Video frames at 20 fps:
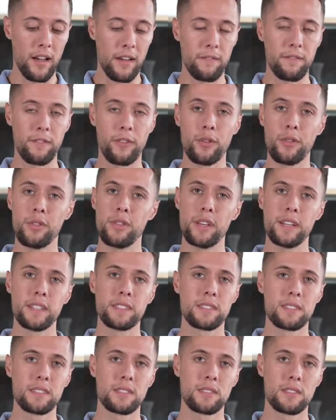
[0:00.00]
For
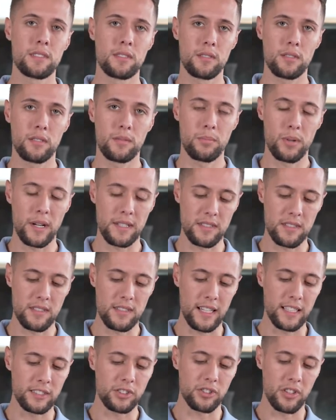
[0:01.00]
this
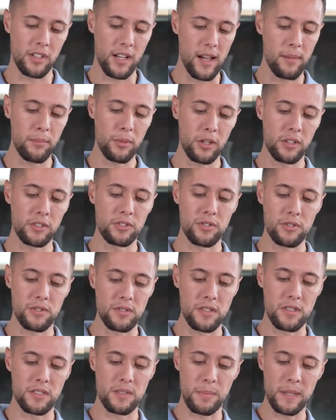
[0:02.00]
presentation, I'm going to
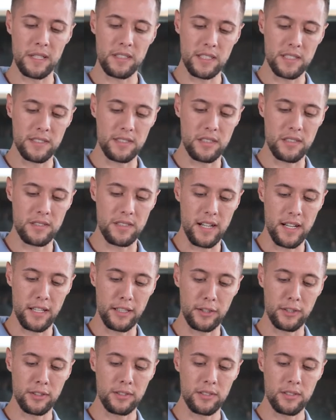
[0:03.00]
choose the Spentys
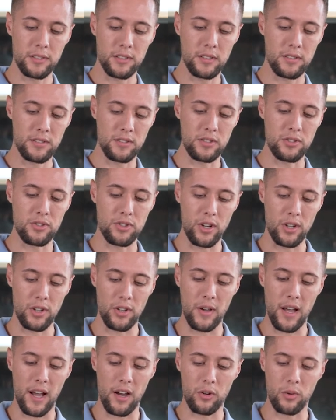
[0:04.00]
Designer to show
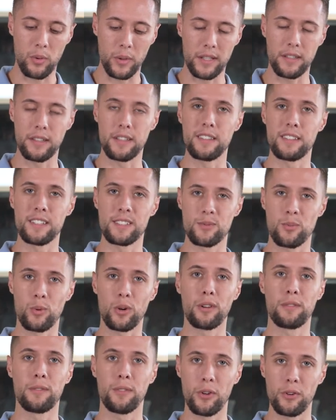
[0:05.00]
you how quickly this
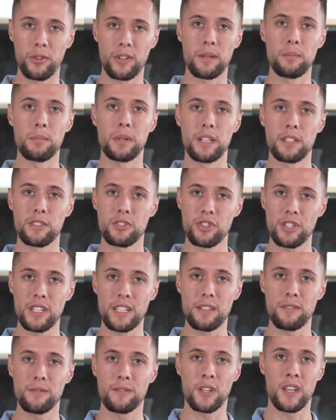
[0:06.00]
workflow can be
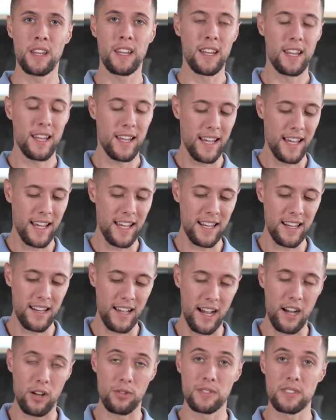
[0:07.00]
achieved and
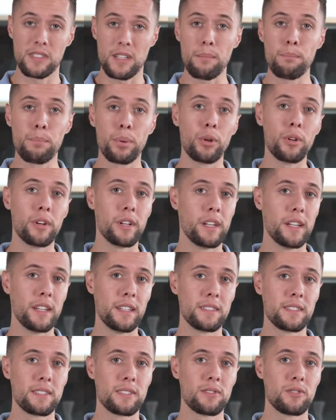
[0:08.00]
how simple it
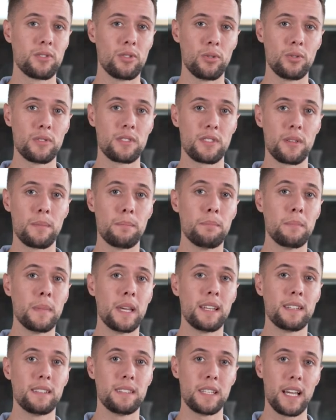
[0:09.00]
is to
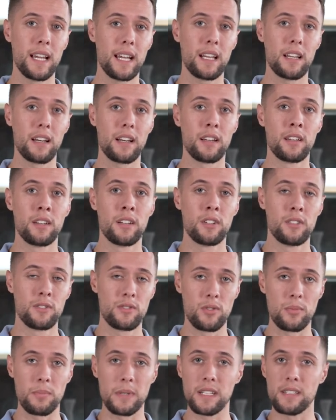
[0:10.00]
submit data
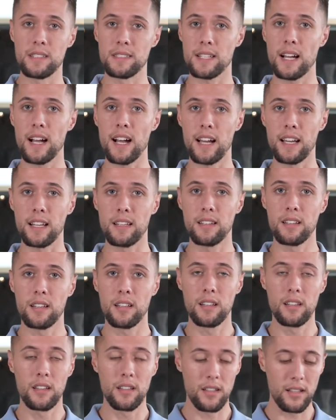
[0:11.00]
to be designed
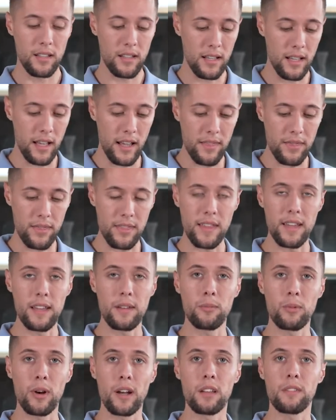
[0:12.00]
and
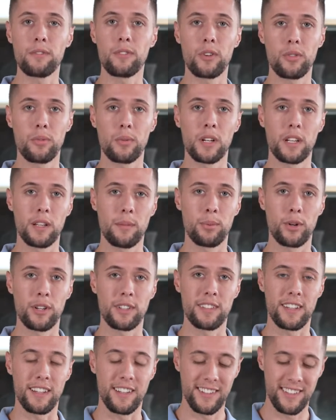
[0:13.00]
then ready for 3D
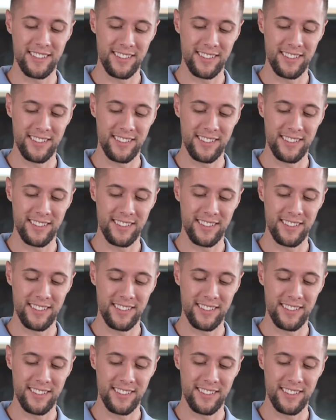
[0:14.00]
printing.